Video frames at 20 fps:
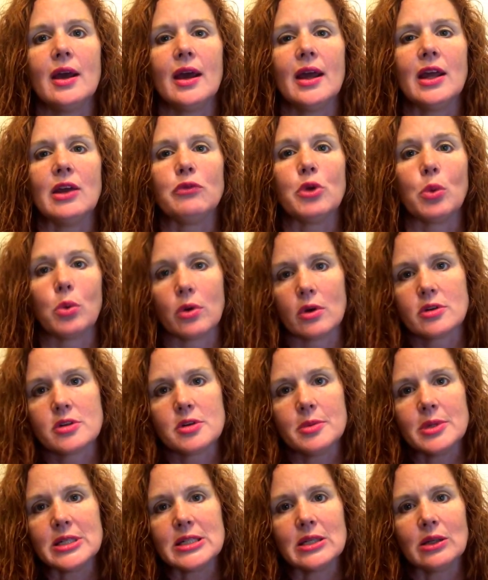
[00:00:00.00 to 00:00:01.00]
if you were to
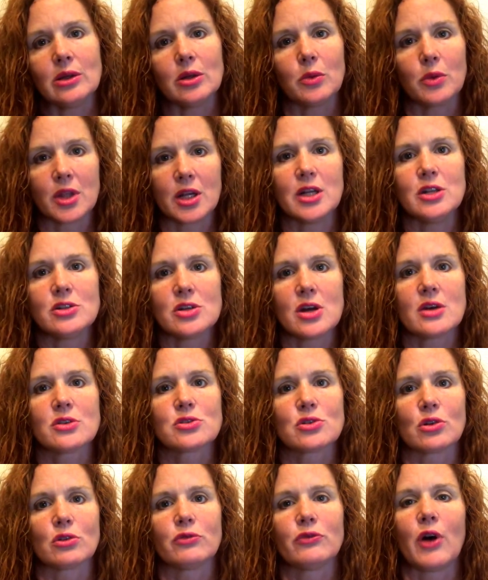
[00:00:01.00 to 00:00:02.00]
be dealing with an
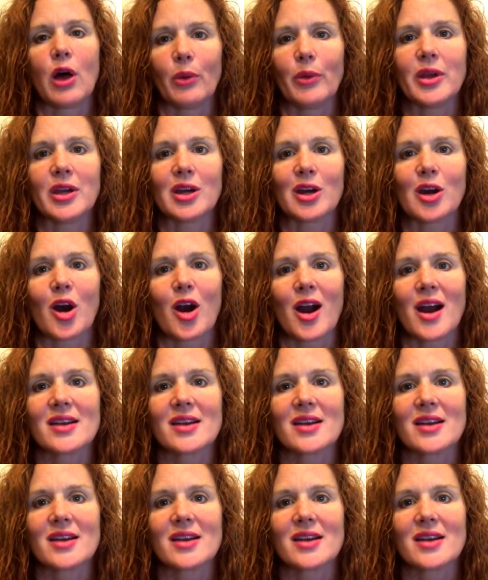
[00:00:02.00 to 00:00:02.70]
adjuster following a car